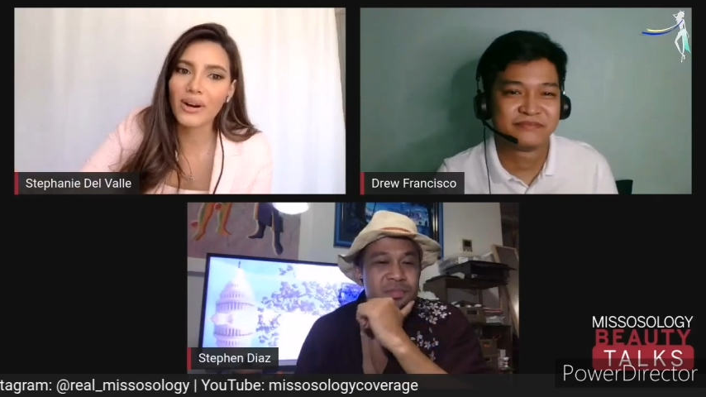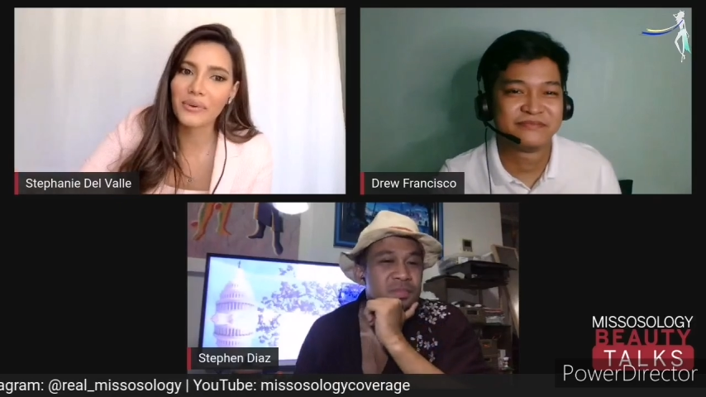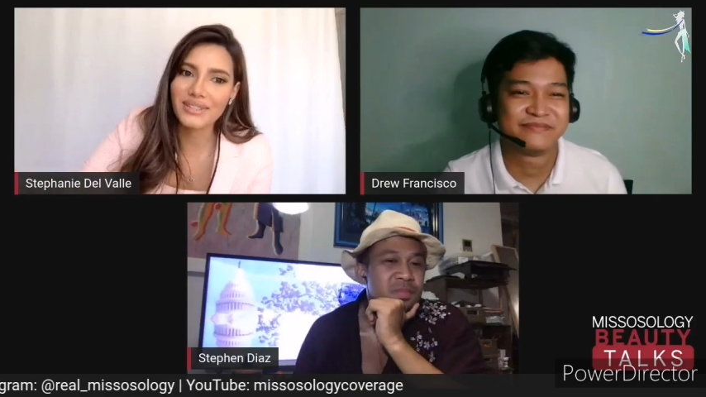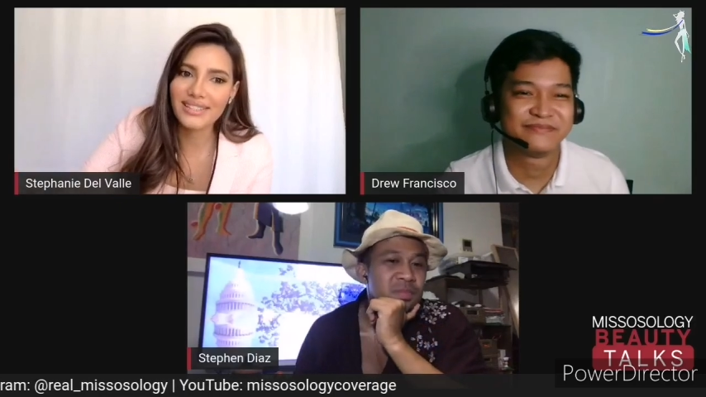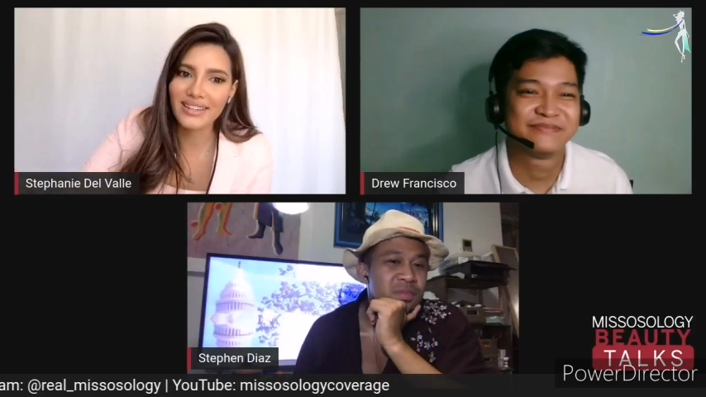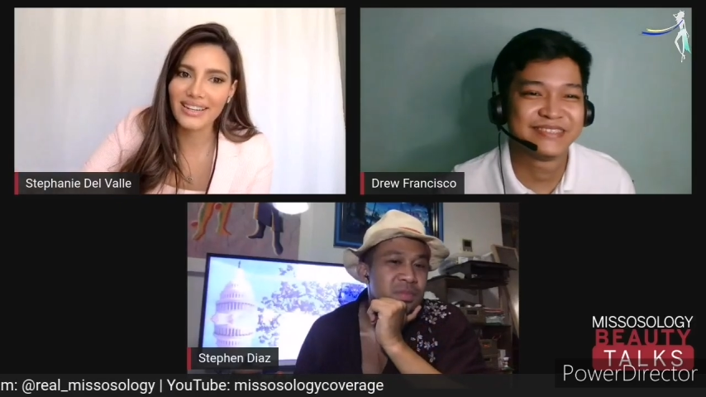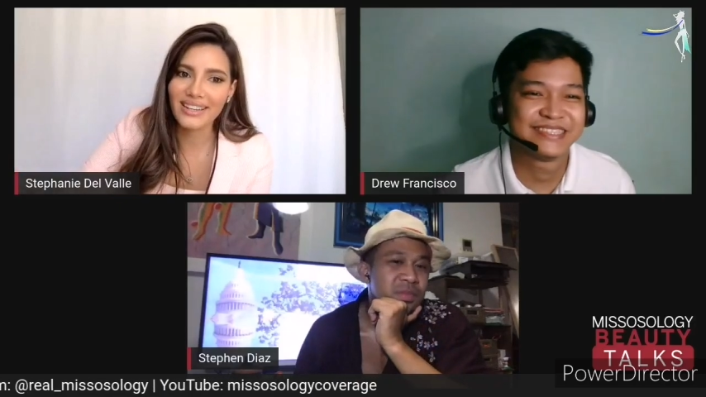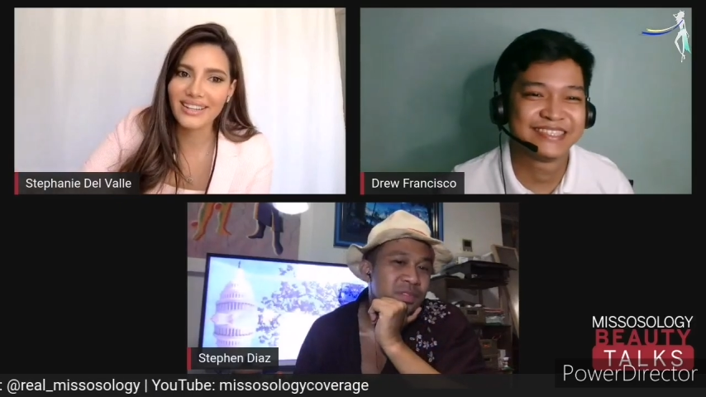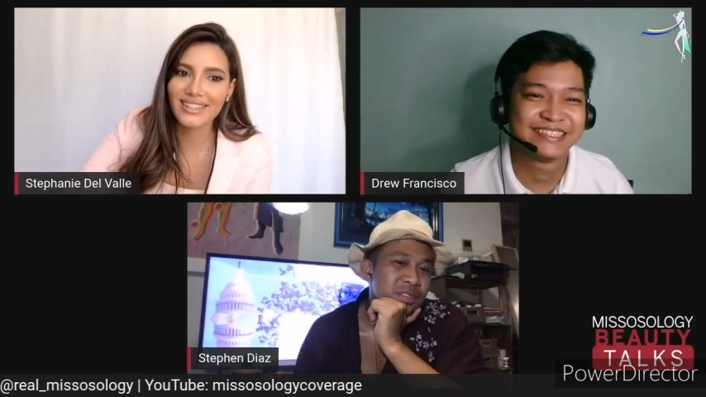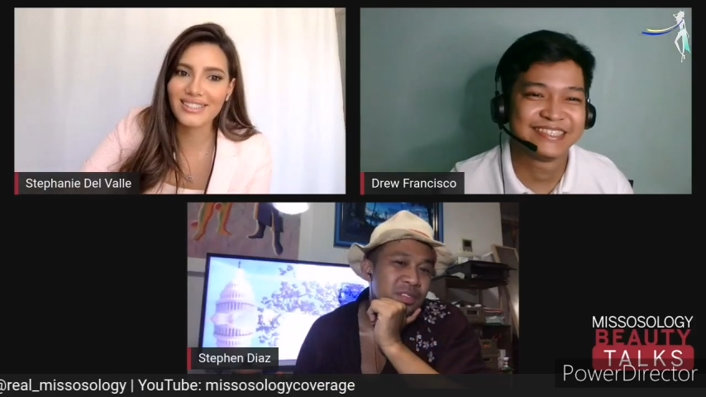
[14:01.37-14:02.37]
Speaker 1: where I was
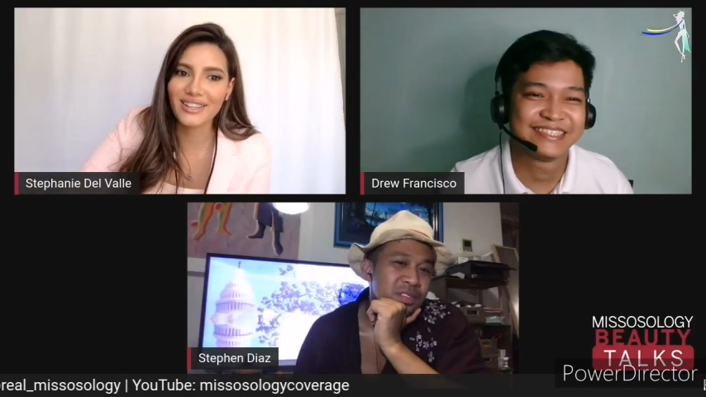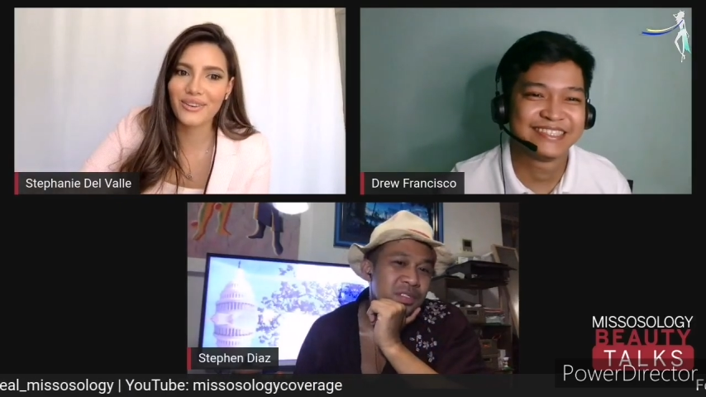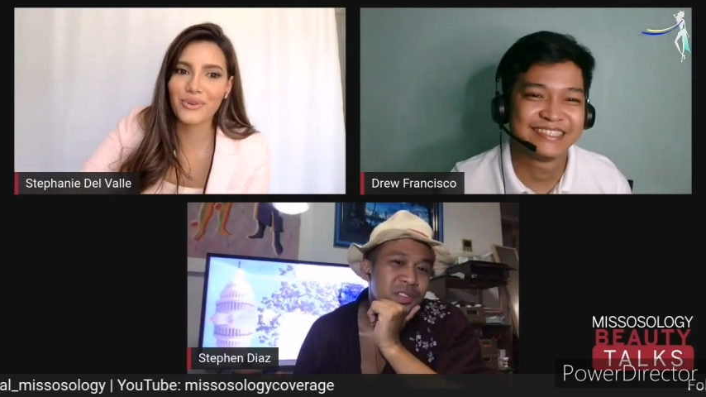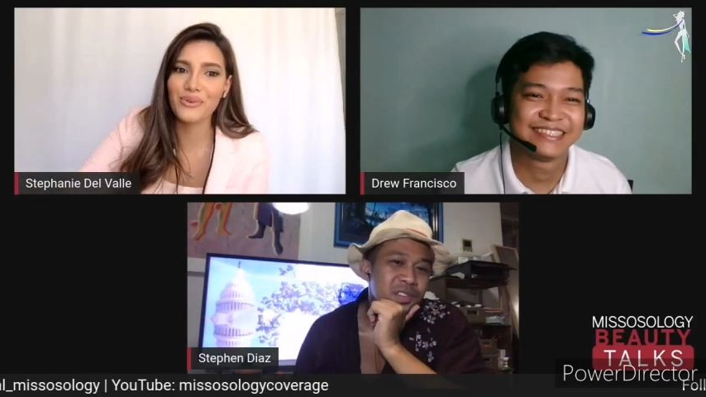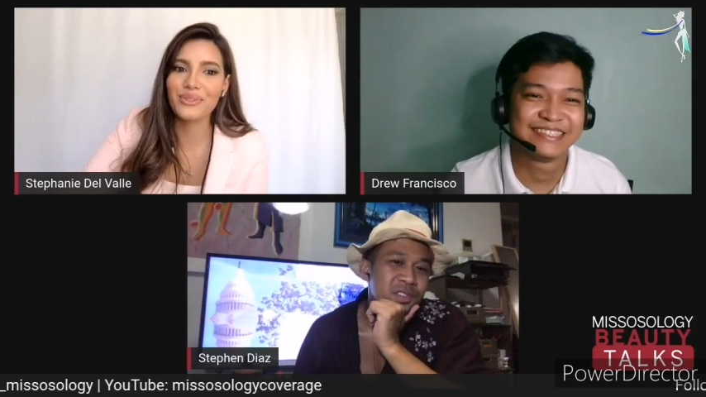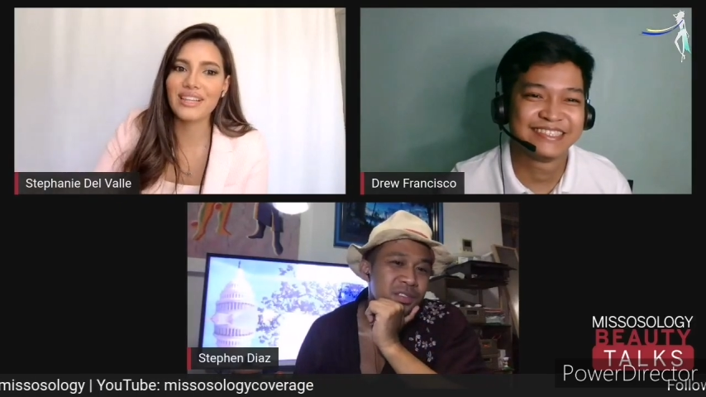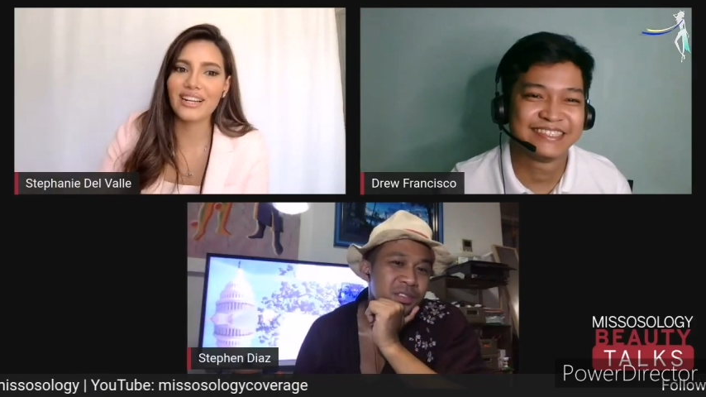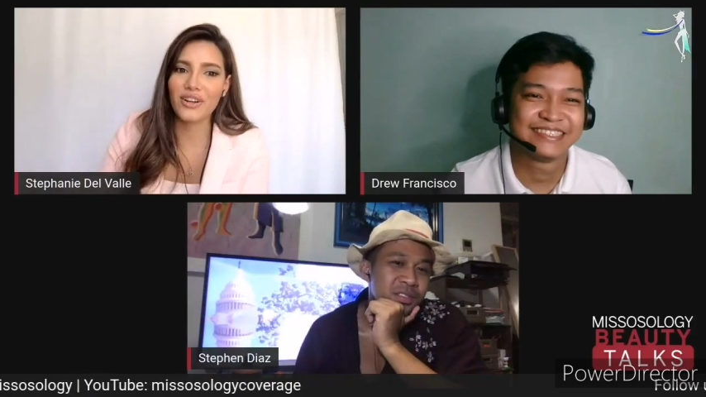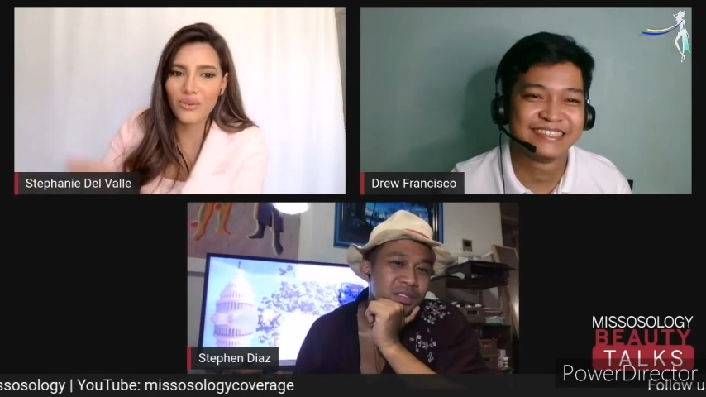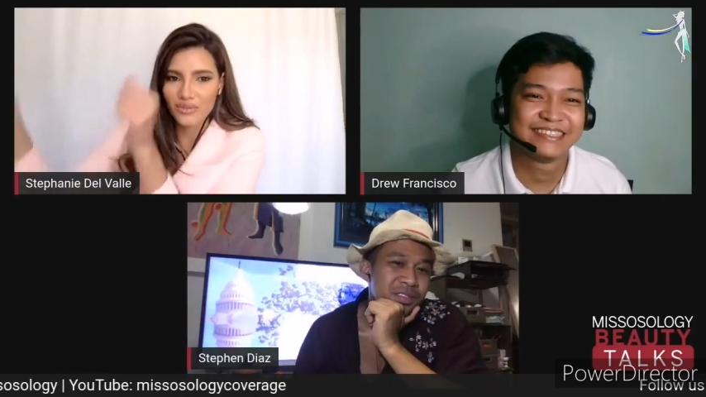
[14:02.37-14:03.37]
sitting because the crew was
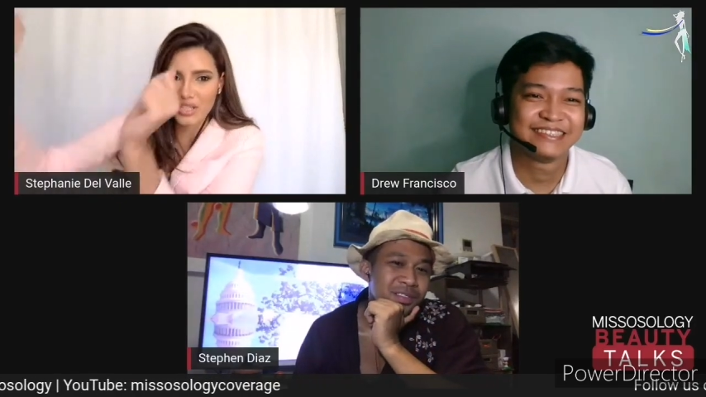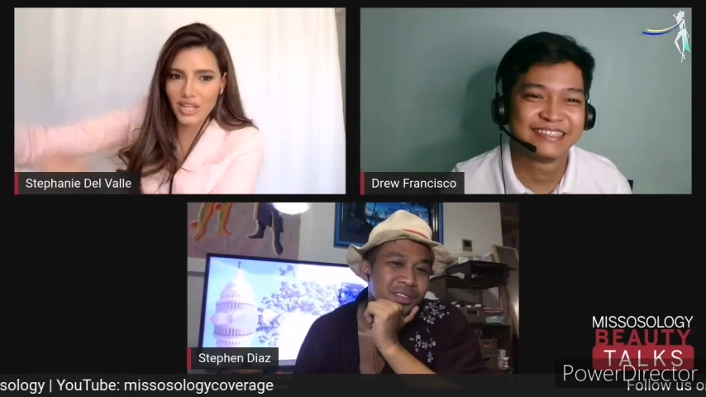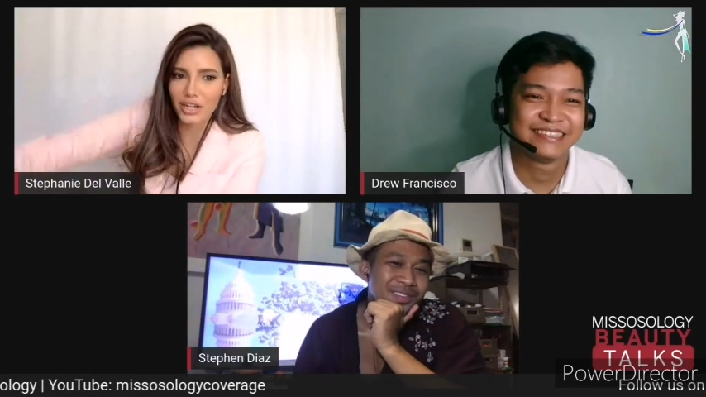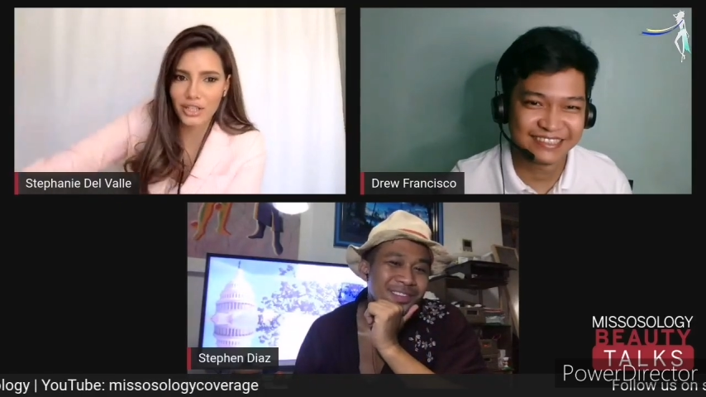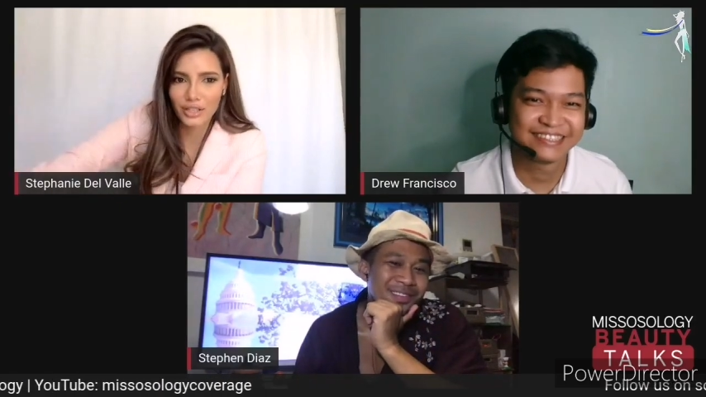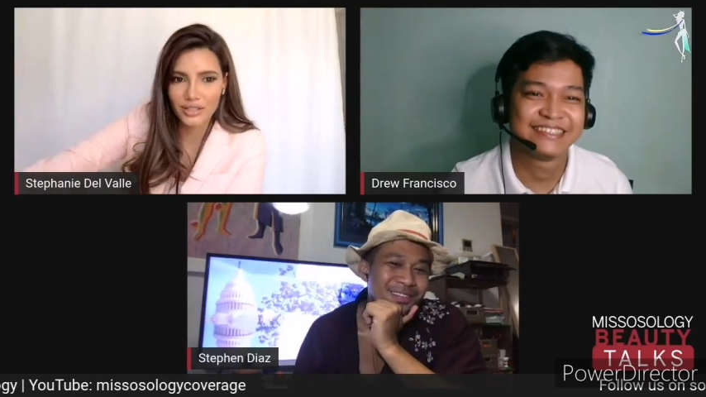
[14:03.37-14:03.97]
like, "No, sit here."